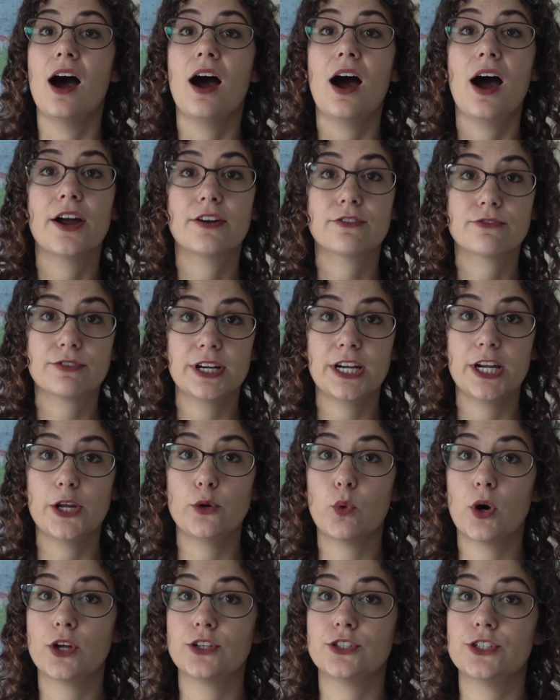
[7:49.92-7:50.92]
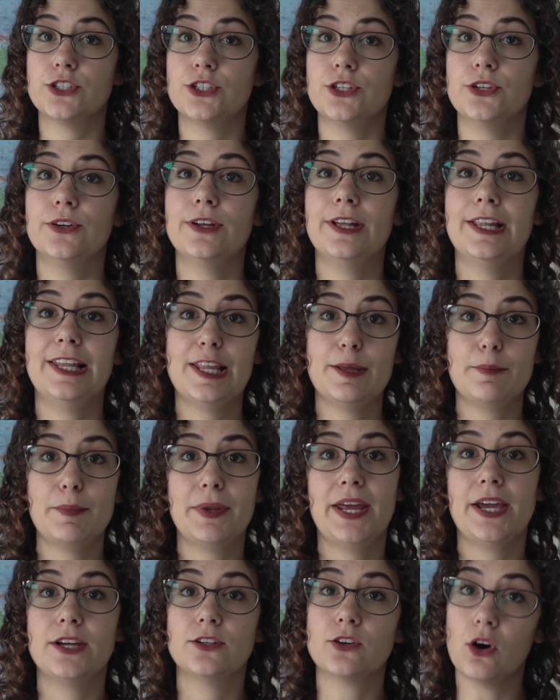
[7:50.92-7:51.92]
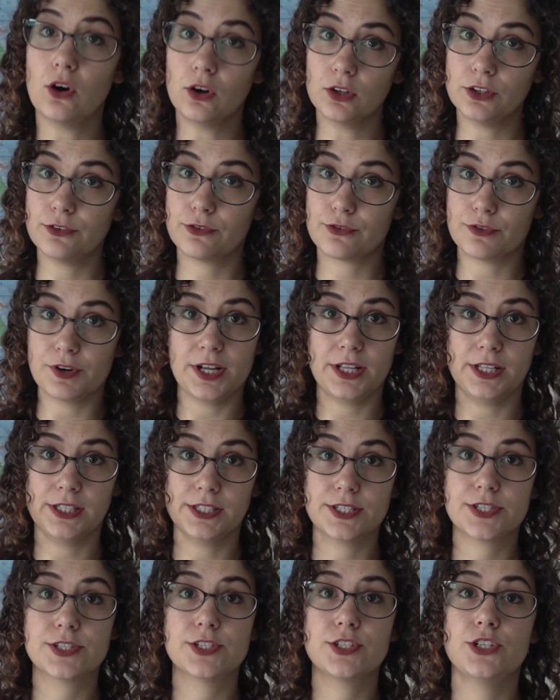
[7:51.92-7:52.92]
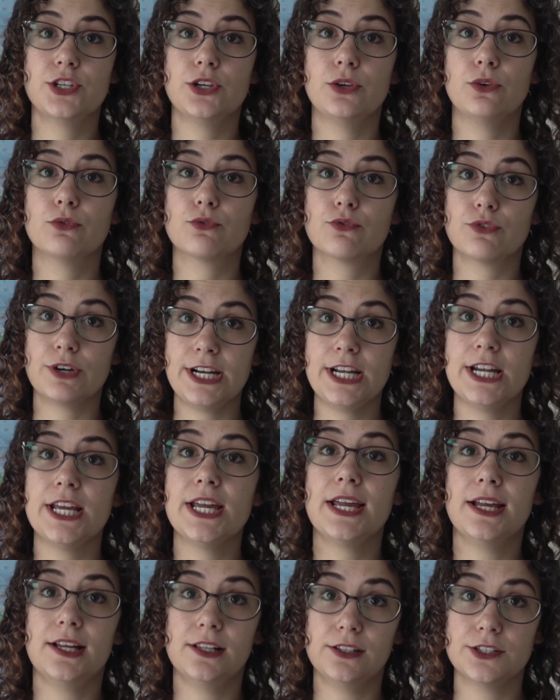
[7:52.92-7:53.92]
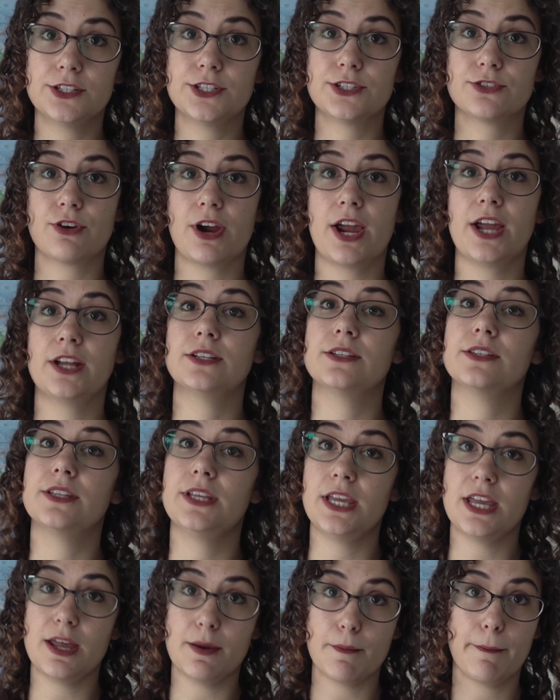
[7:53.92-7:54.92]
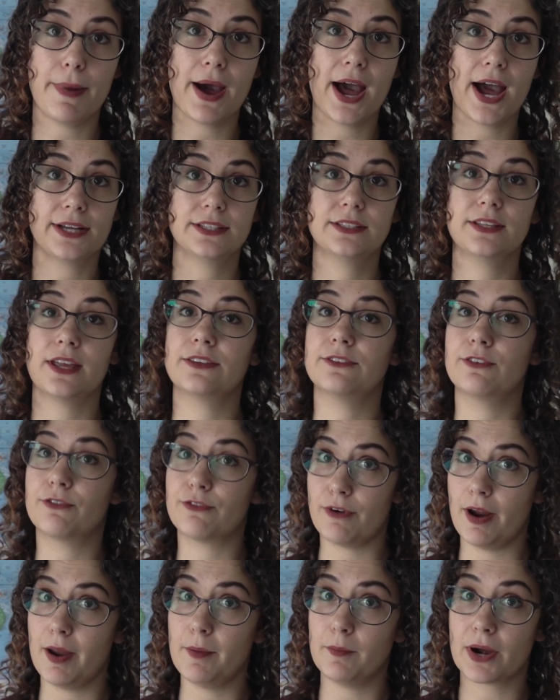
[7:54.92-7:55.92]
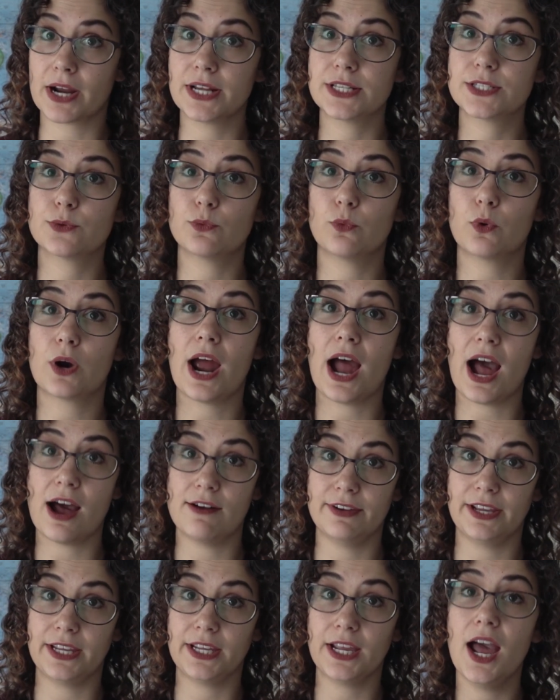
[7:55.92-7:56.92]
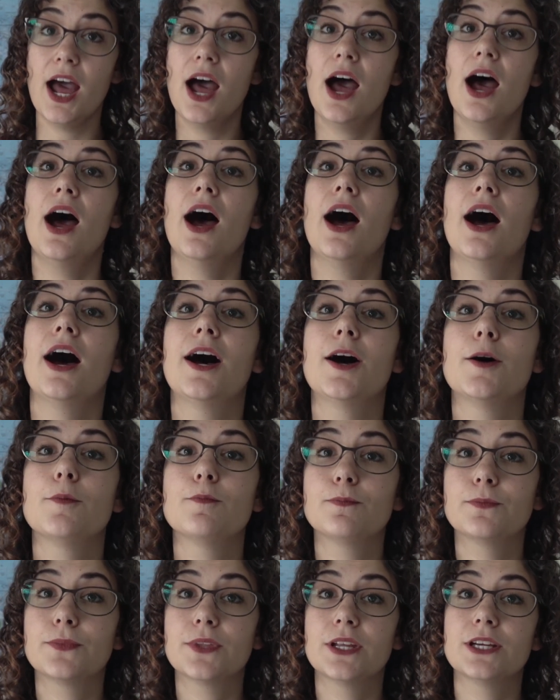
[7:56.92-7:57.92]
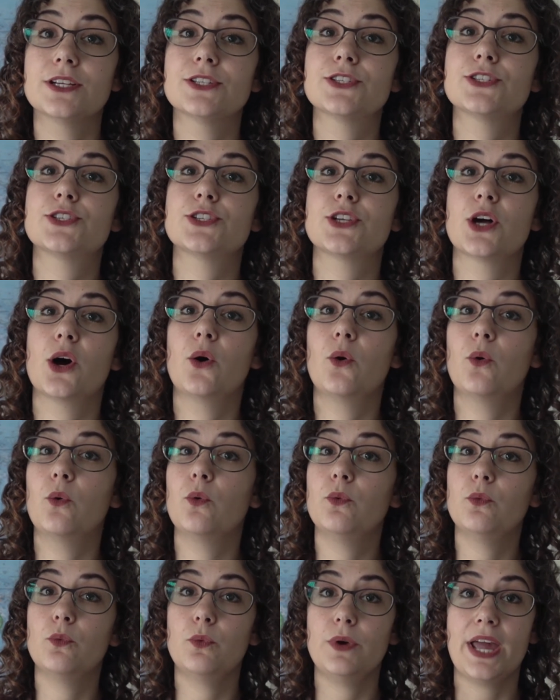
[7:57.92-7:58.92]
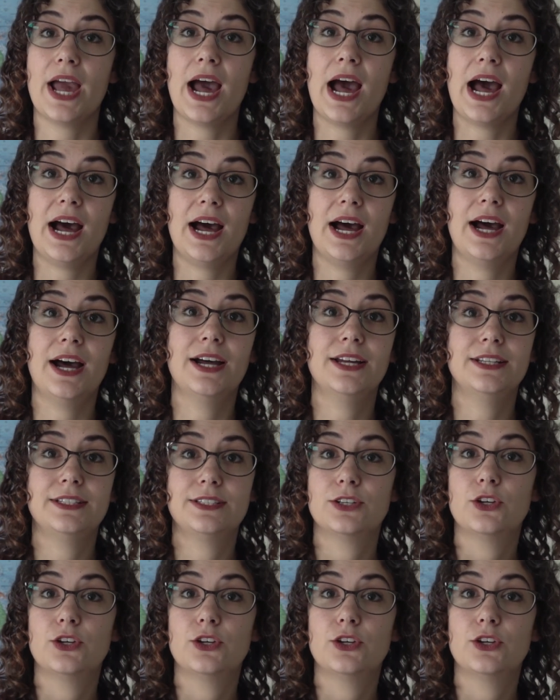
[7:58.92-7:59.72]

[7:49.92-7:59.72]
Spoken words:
I really wanted to eliminate all the frills to really illustrate the impact that the frame rates were having. So we had